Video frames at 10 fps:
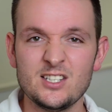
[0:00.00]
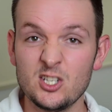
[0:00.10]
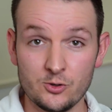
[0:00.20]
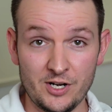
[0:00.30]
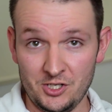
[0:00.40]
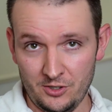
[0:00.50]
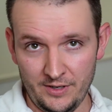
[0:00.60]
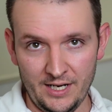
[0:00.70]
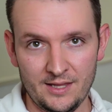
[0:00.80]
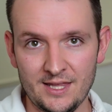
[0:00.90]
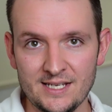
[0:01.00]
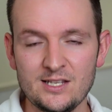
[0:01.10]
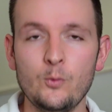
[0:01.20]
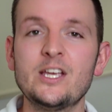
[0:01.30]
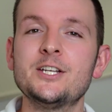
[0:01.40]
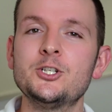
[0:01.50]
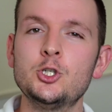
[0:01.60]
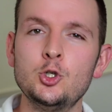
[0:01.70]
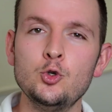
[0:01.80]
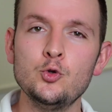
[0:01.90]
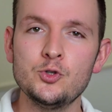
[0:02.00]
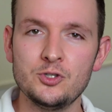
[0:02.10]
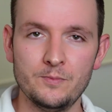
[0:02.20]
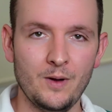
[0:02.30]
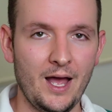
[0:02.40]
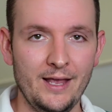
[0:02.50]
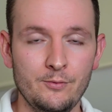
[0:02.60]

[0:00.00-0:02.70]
discretionary, things that we can choose to buy.